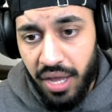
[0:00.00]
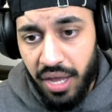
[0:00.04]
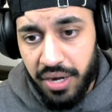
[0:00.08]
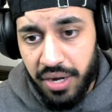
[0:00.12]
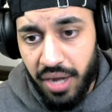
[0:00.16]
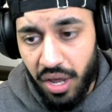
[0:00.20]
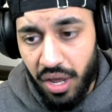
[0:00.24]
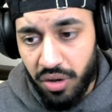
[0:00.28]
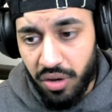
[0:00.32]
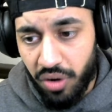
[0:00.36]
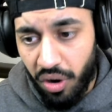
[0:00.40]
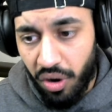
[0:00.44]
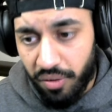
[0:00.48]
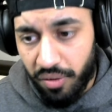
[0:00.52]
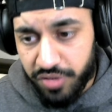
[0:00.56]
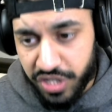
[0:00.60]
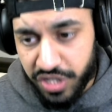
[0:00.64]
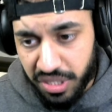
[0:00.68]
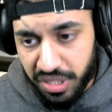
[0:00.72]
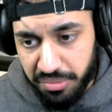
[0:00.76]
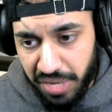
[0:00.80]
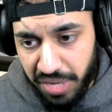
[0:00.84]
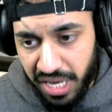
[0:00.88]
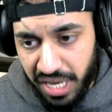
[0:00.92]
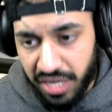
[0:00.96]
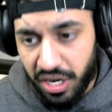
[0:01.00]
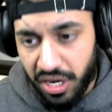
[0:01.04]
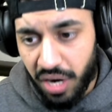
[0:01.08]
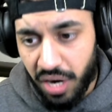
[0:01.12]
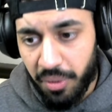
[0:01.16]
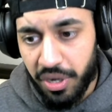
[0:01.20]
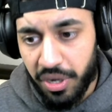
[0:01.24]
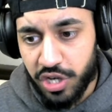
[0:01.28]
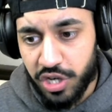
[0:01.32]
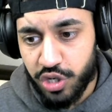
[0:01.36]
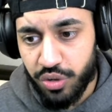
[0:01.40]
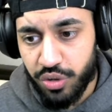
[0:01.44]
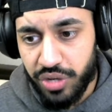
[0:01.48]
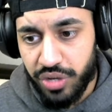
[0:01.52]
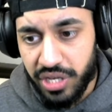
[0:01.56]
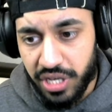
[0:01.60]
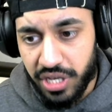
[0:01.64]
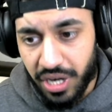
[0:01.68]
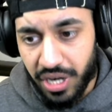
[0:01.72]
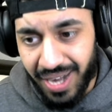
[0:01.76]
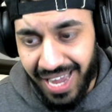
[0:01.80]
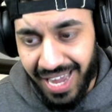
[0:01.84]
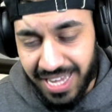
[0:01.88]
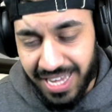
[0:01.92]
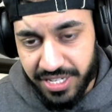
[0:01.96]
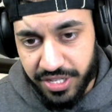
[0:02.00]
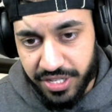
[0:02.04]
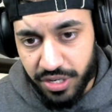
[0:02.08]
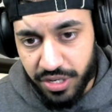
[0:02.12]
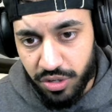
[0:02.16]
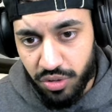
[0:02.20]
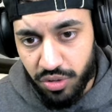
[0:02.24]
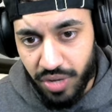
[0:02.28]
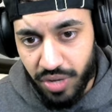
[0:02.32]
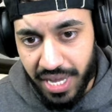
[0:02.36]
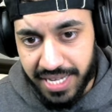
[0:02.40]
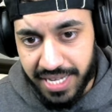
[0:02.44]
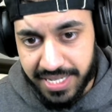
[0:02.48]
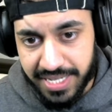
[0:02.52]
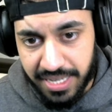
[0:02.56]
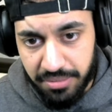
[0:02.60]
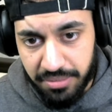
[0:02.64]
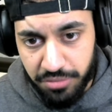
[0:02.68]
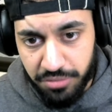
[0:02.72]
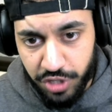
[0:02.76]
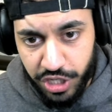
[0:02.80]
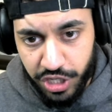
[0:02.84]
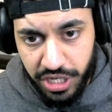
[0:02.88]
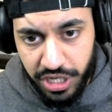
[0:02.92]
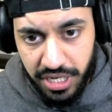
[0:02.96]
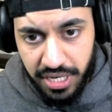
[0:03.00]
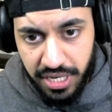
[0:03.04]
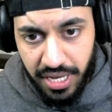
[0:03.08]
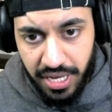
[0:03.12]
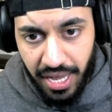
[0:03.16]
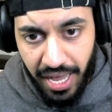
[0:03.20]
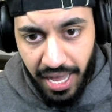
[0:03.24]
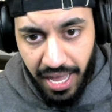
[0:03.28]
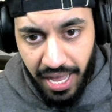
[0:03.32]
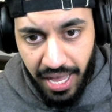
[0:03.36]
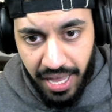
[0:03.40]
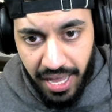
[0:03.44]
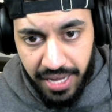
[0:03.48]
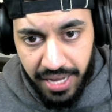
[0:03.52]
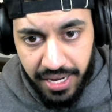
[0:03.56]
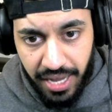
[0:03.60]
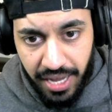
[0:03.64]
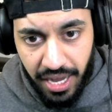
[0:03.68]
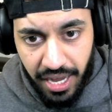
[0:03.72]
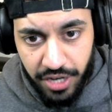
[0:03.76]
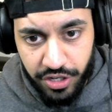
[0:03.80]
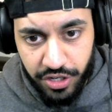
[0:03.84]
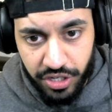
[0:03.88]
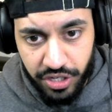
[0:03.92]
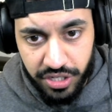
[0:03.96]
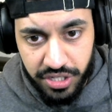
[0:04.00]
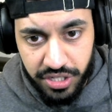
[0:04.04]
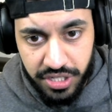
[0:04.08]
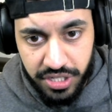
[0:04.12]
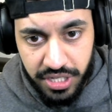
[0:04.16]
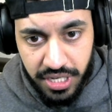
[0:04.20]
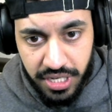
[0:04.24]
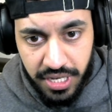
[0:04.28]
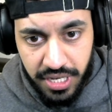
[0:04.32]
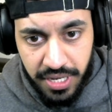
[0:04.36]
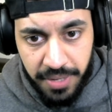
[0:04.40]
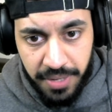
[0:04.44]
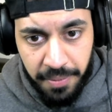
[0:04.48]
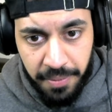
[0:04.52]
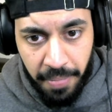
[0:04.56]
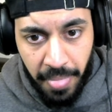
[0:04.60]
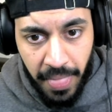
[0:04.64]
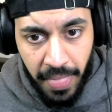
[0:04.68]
Now, obviously the main gun I want to show you here is the new SMG, and as you can see,